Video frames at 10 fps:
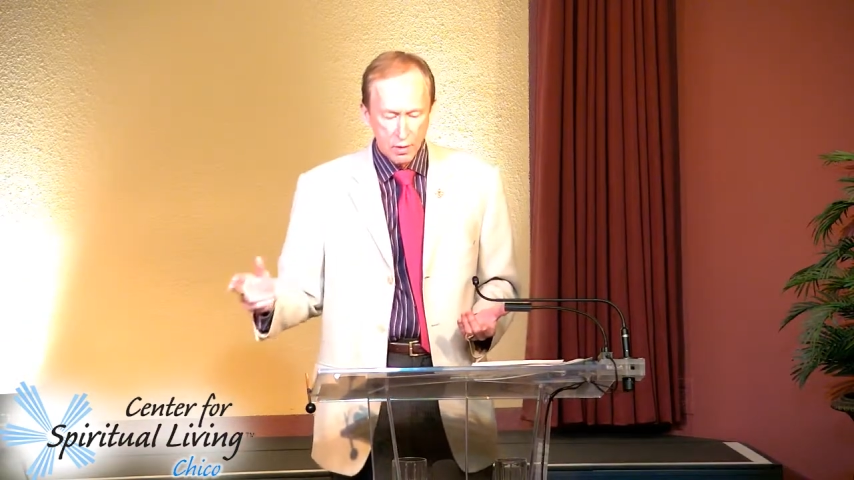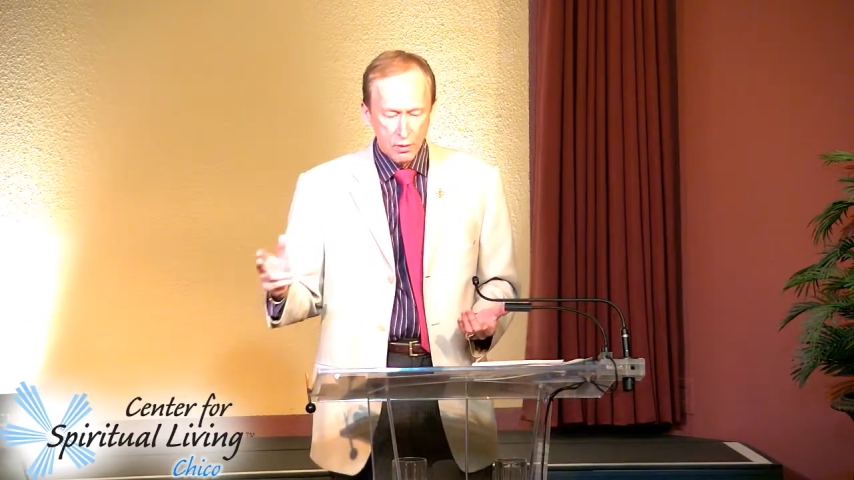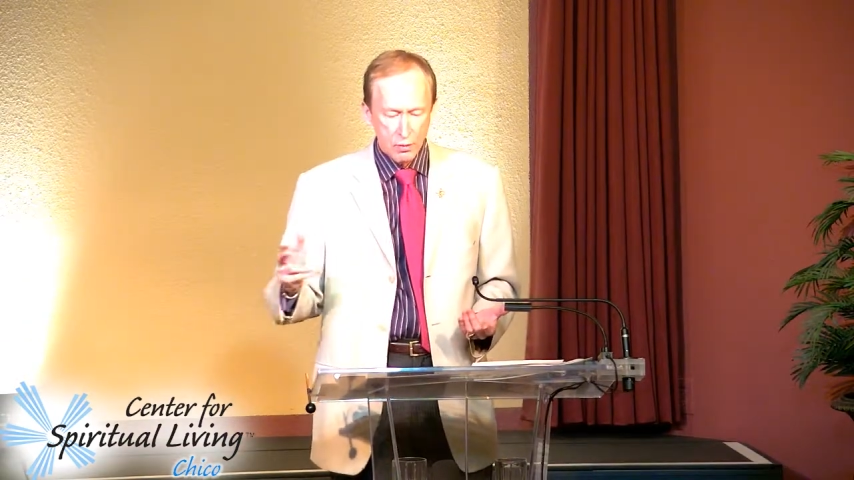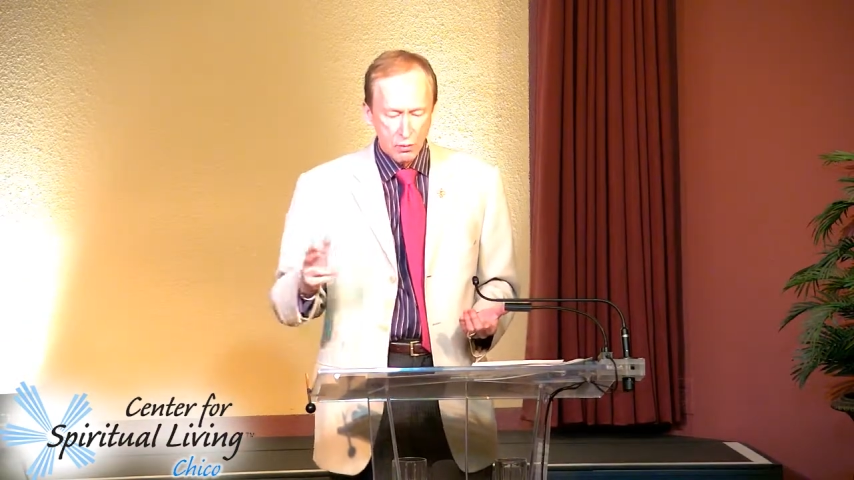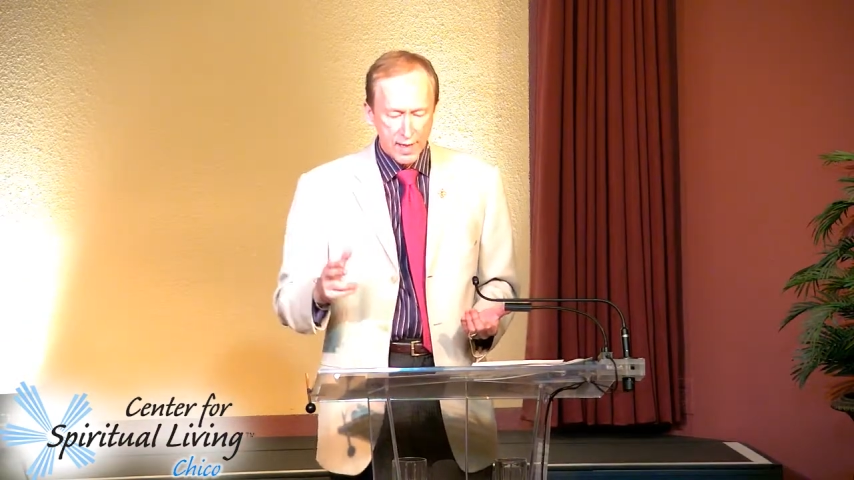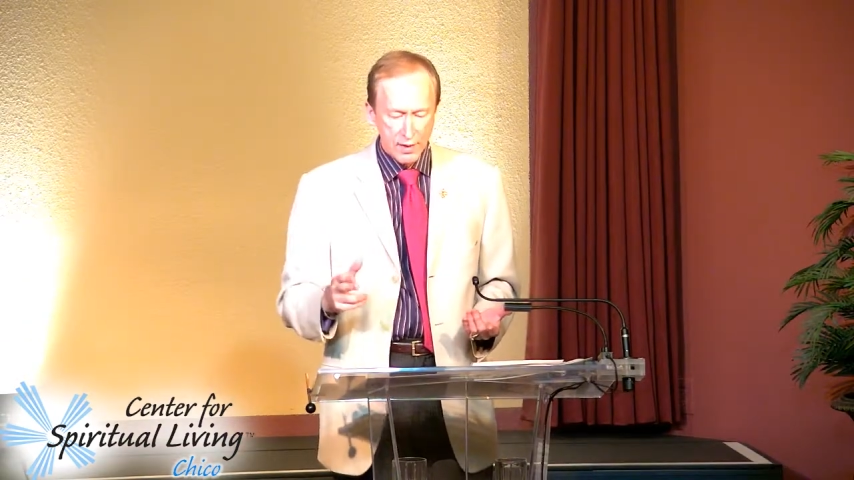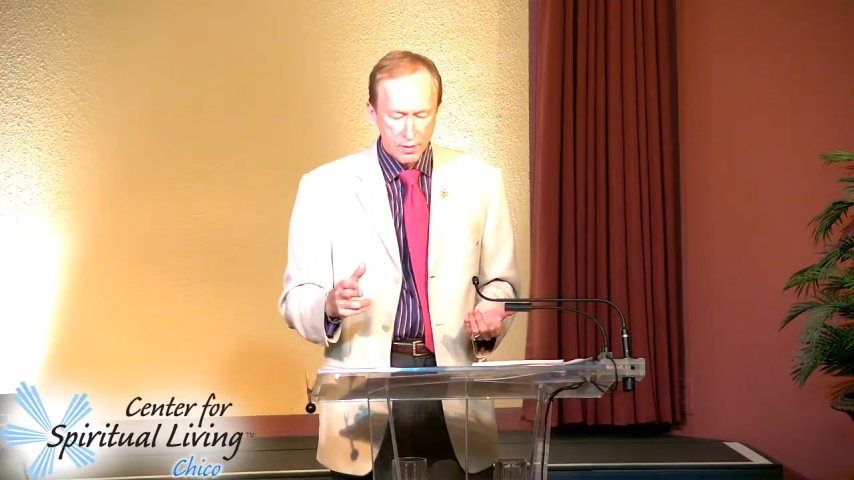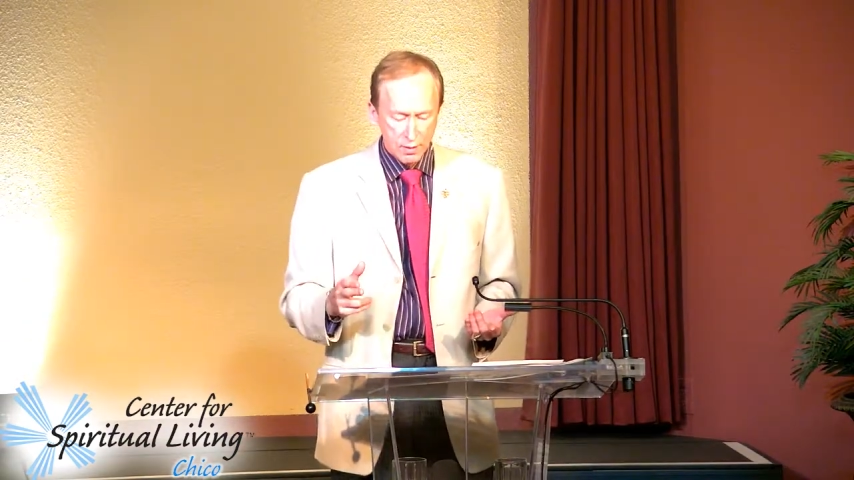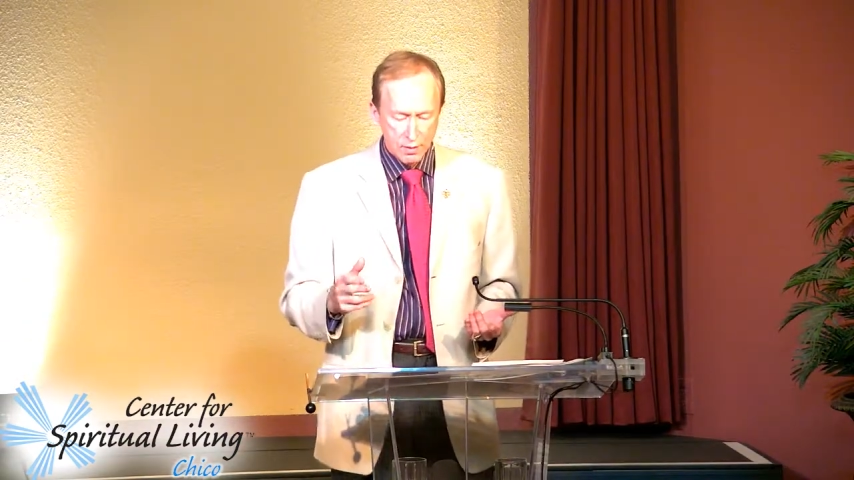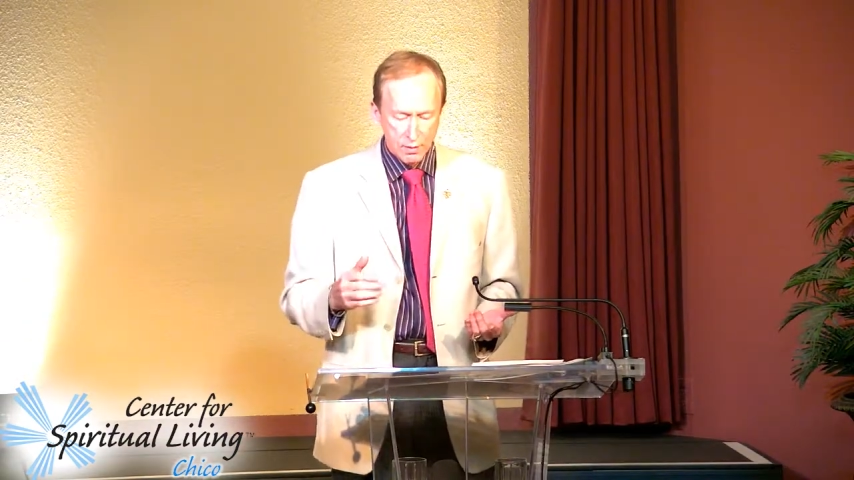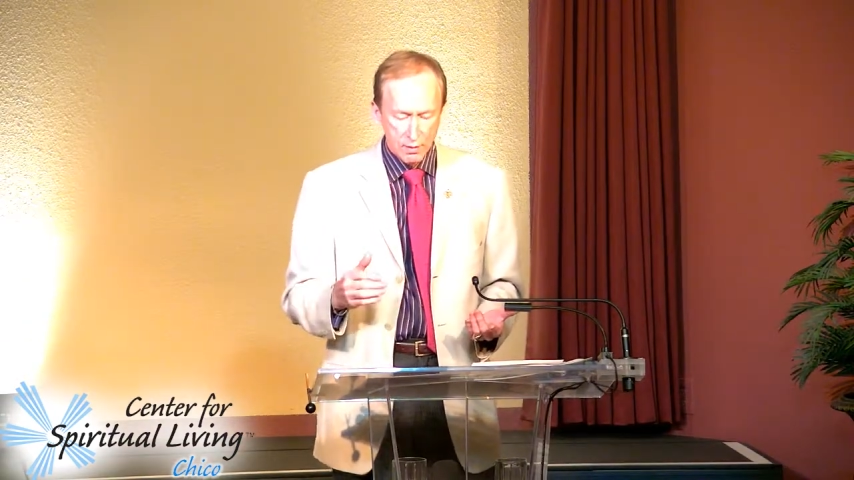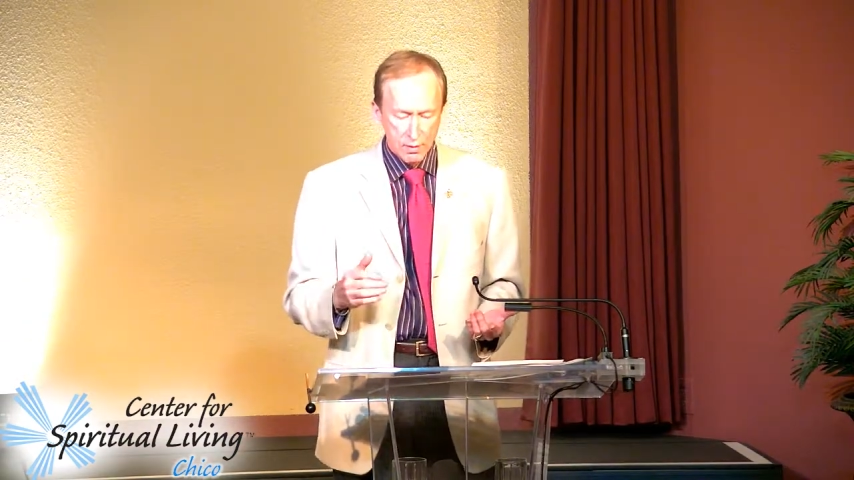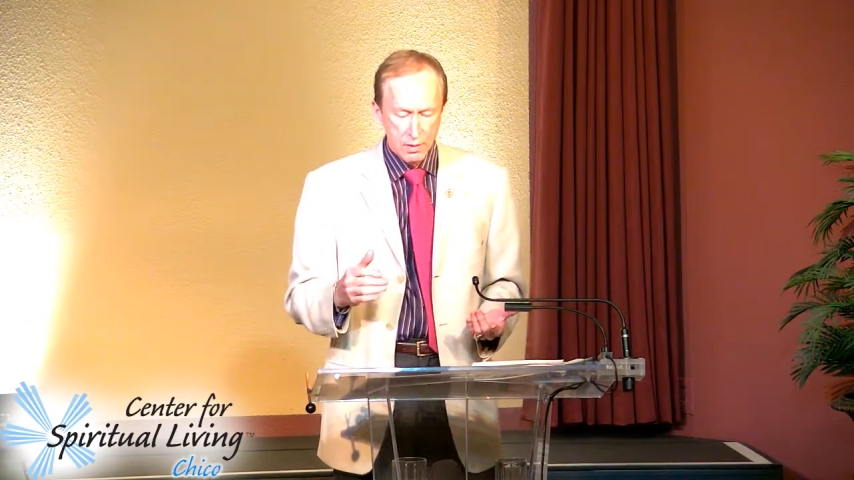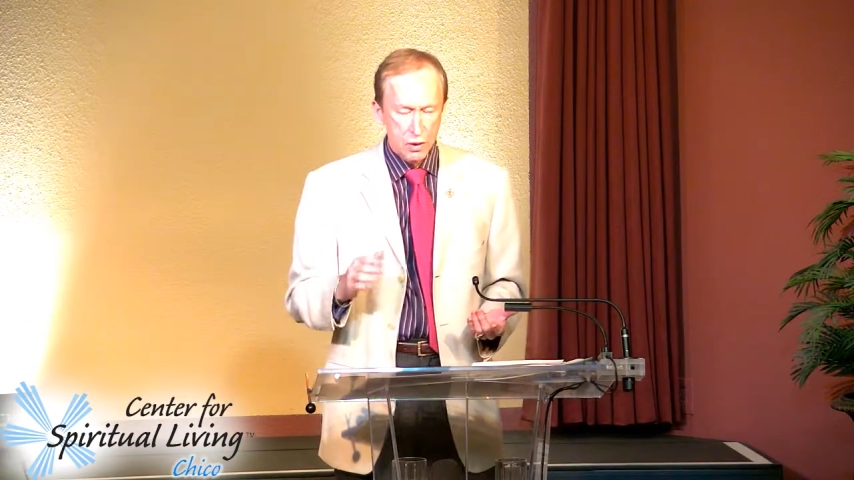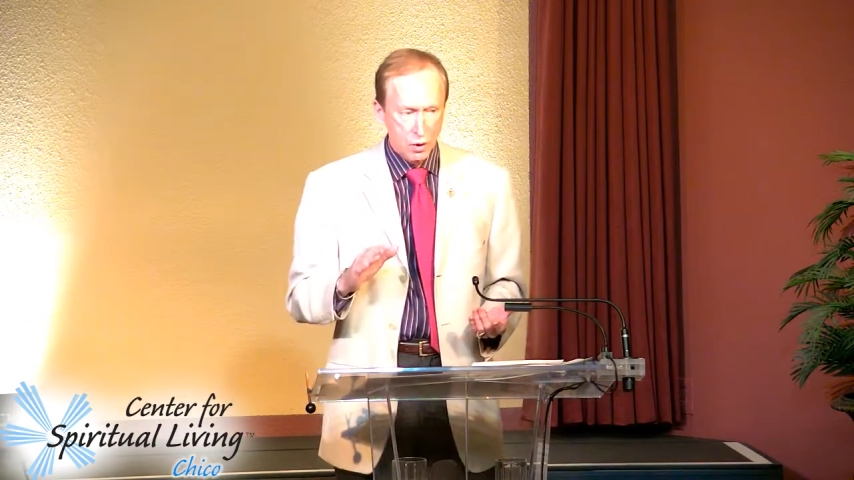grander
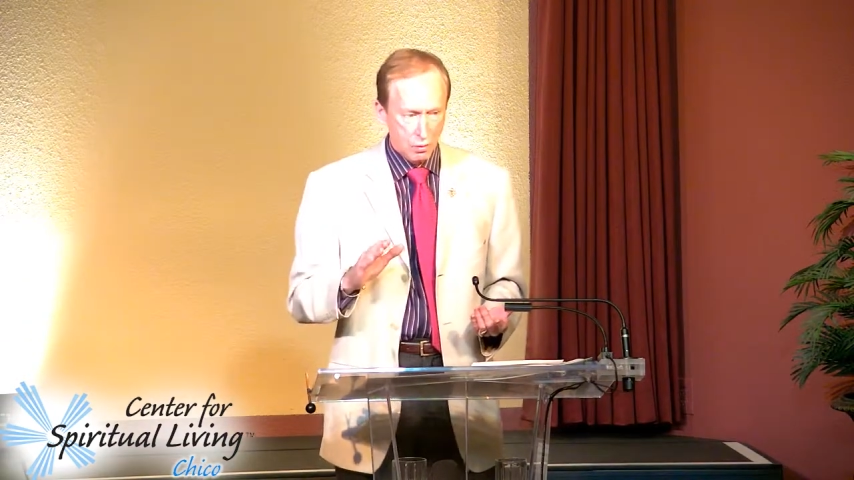you.